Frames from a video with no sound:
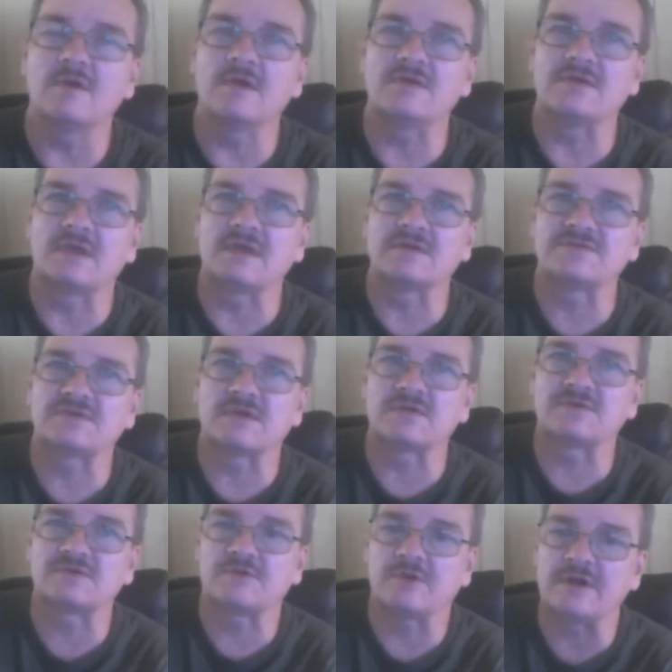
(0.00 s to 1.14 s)
It's a
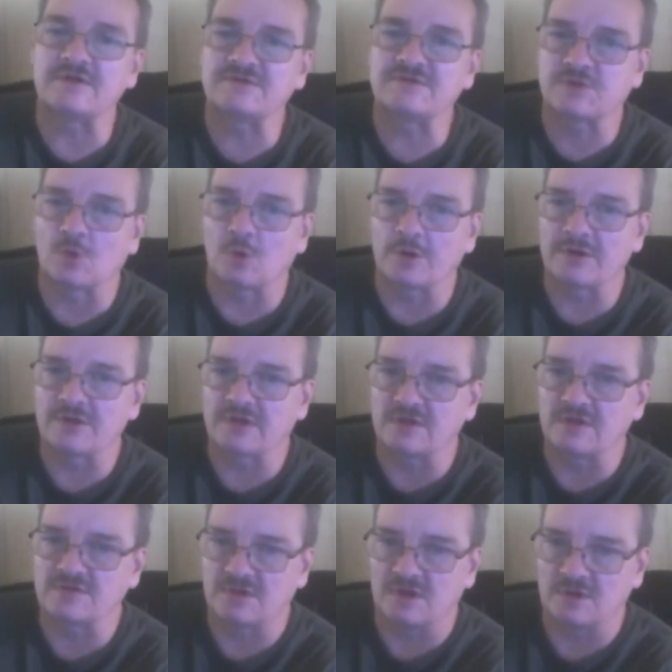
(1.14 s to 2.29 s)
strange story that
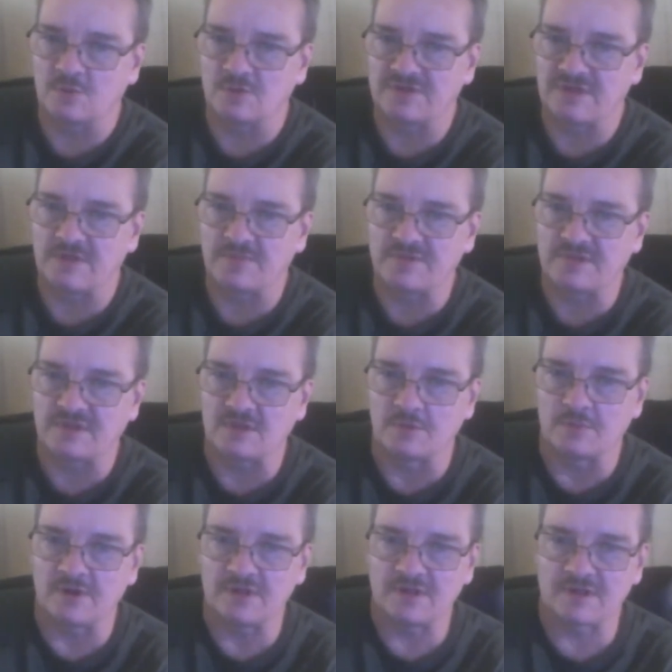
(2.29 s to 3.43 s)
goes along with that particular
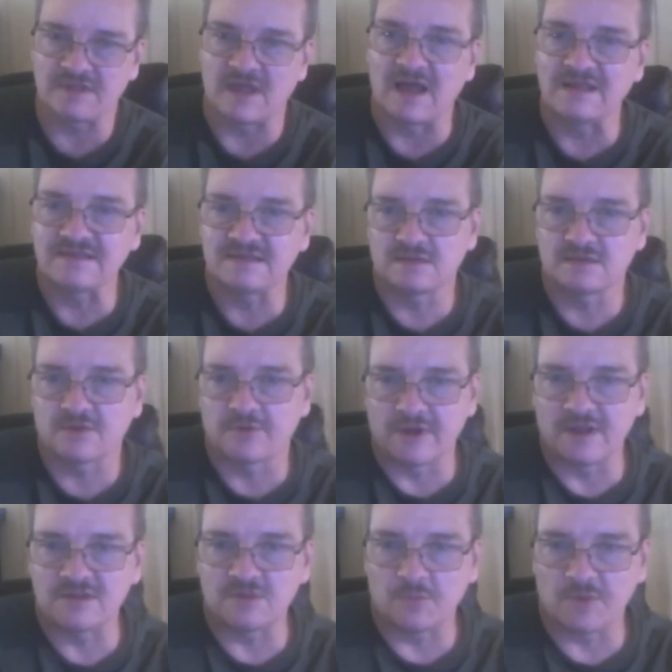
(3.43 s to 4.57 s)
product. I didn't
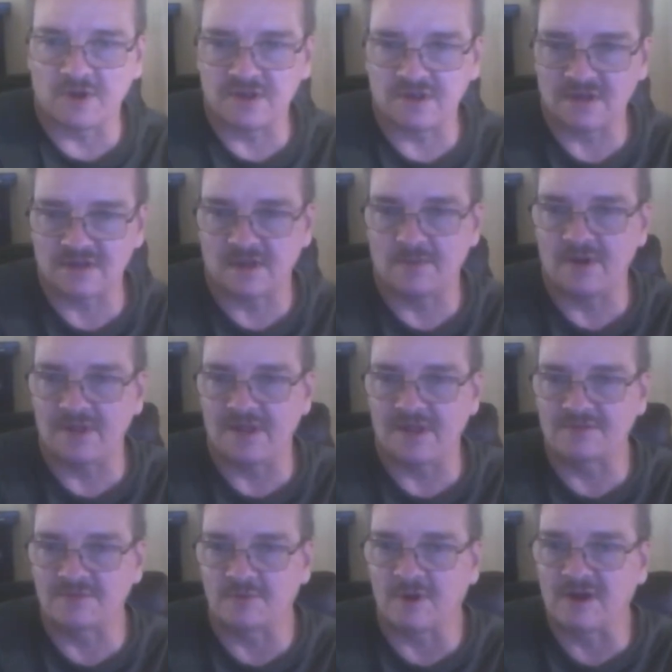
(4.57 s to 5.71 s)
create the product. I bought out
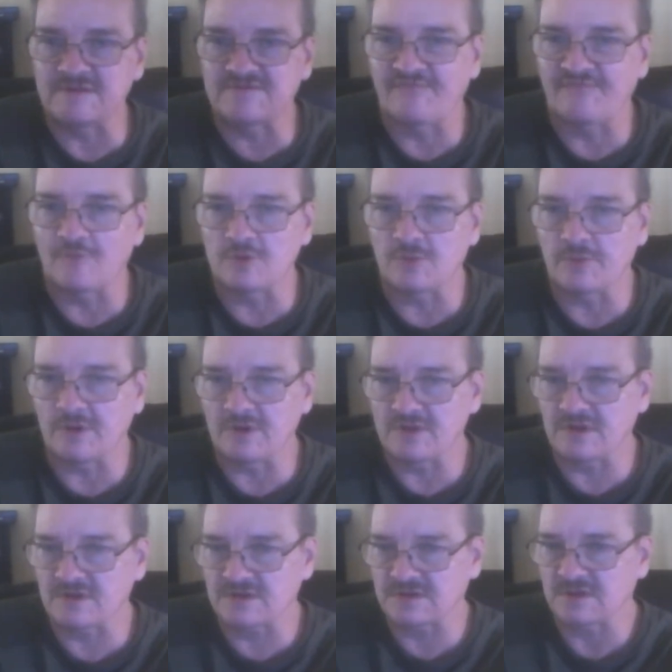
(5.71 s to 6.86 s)
the rights for the
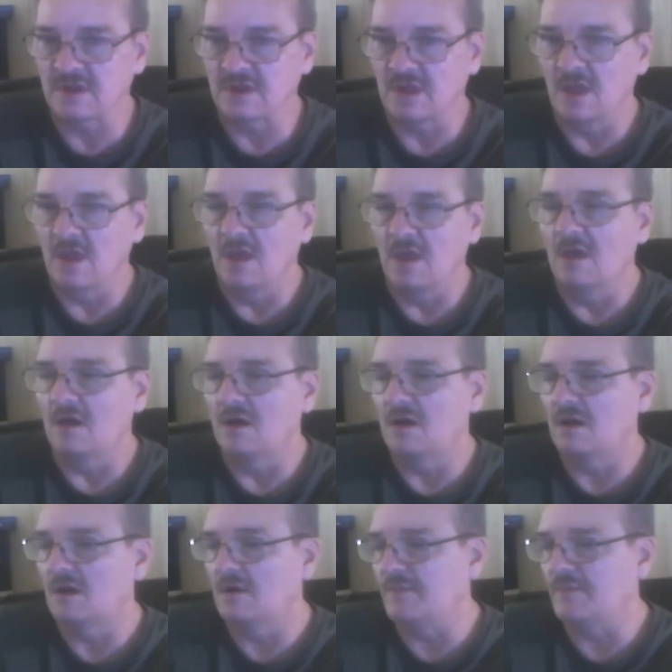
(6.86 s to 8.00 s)
product.
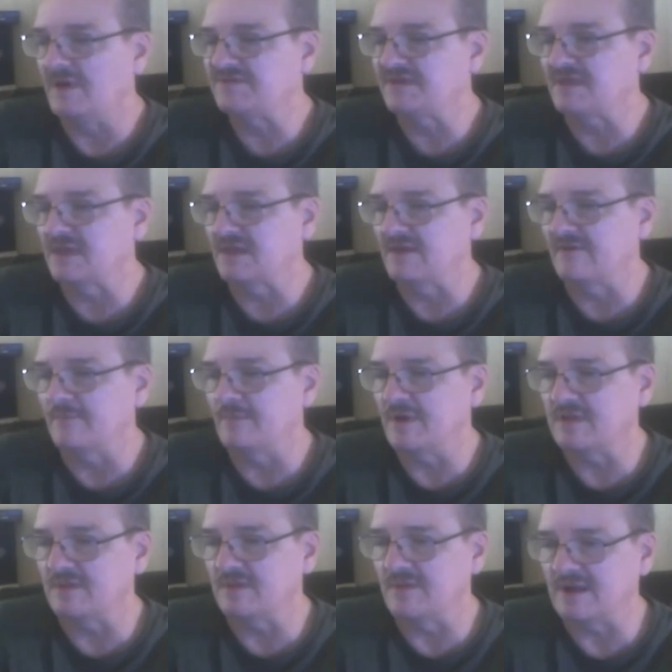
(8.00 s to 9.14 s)
Basically, a
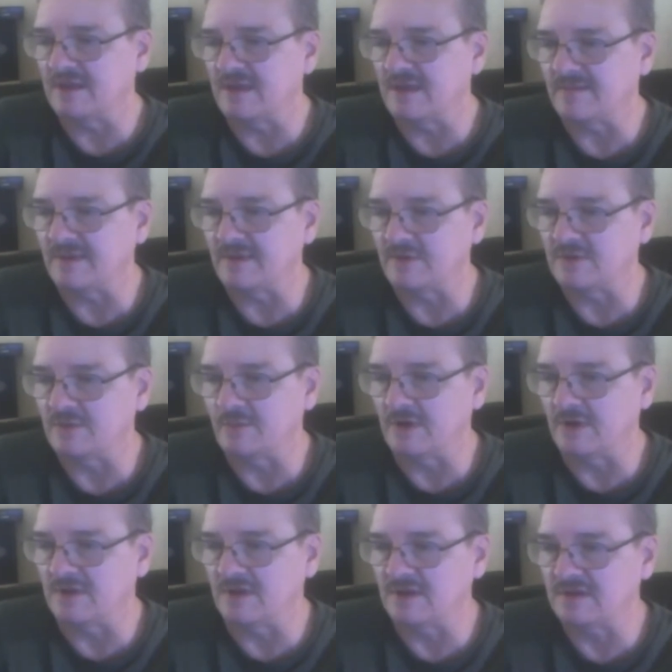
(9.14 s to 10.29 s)
buddy of mine came out with the
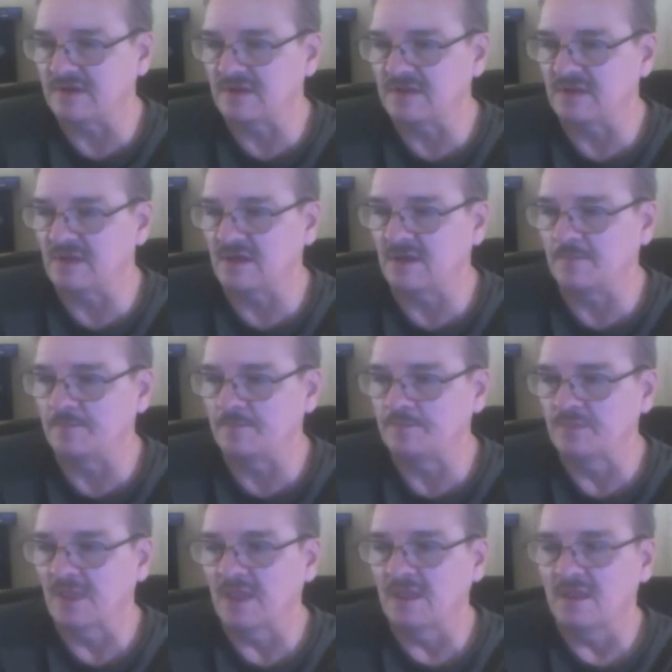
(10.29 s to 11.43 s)
product, and
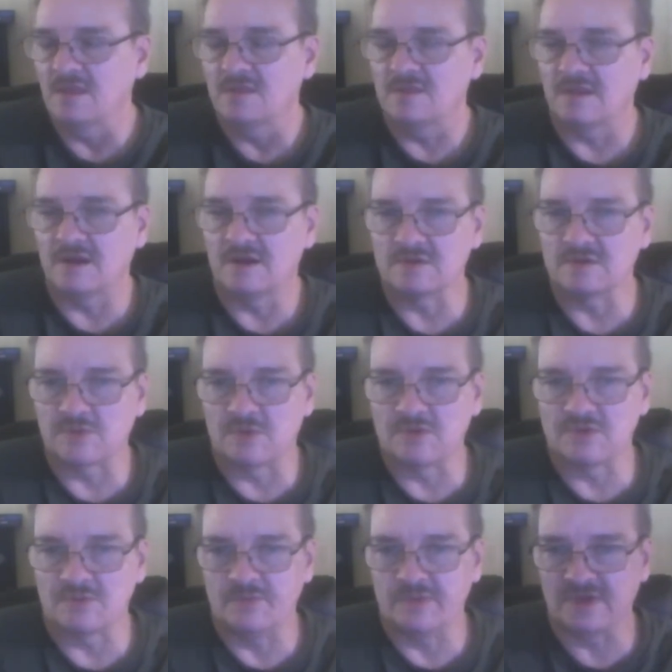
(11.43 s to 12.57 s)
there's one of
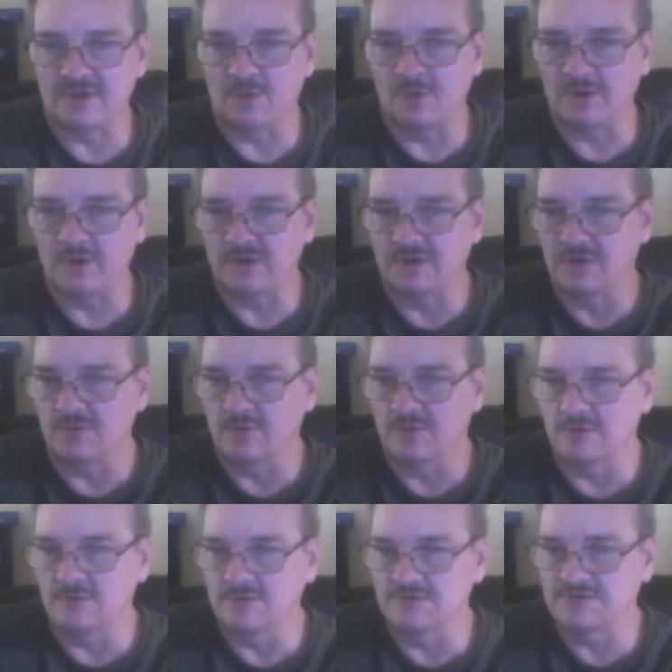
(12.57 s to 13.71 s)
the big wig
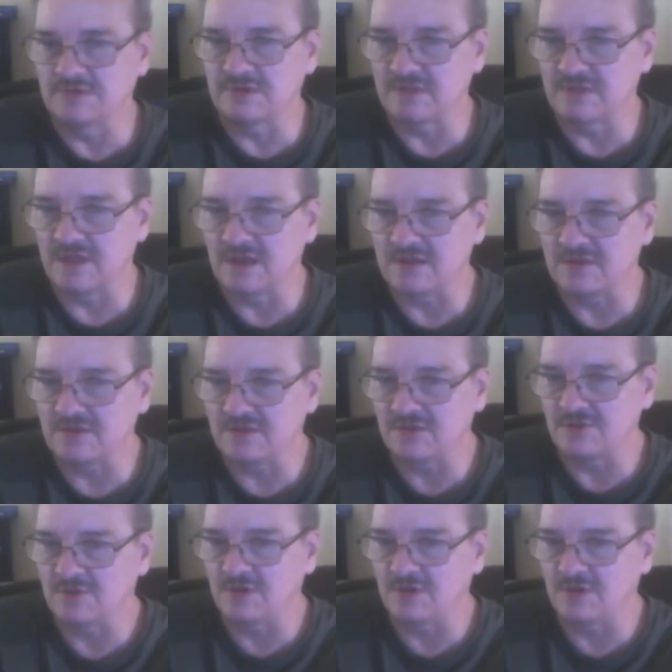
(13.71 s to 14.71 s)
gurus online who